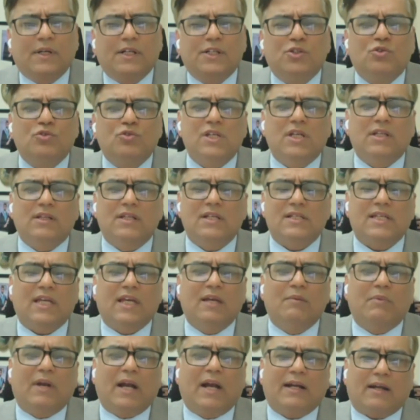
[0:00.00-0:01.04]
uh, using the
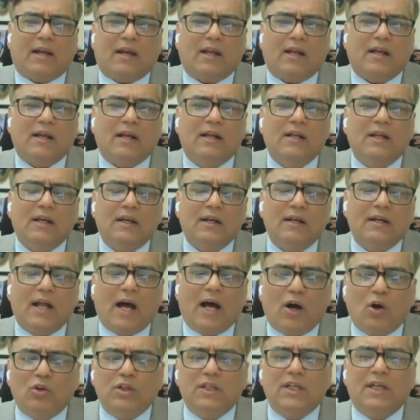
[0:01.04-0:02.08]
same rhetoric
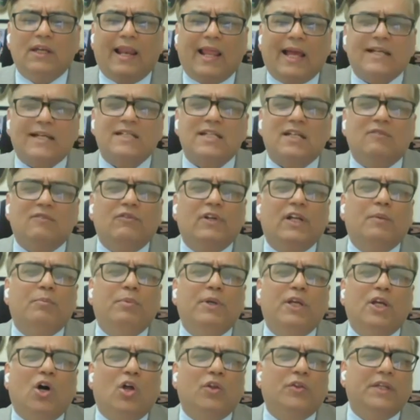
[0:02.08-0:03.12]
now the election will
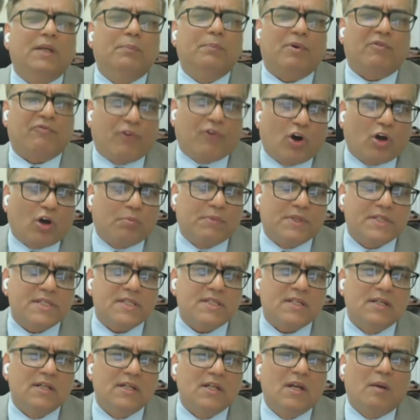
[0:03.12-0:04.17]
be on the
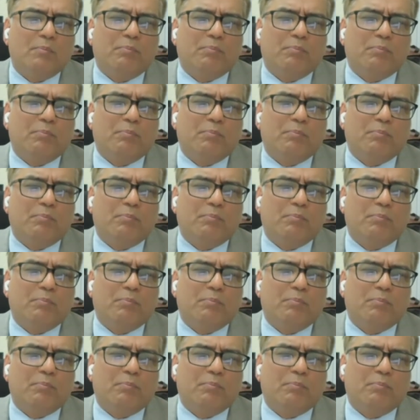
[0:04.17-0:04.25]
performance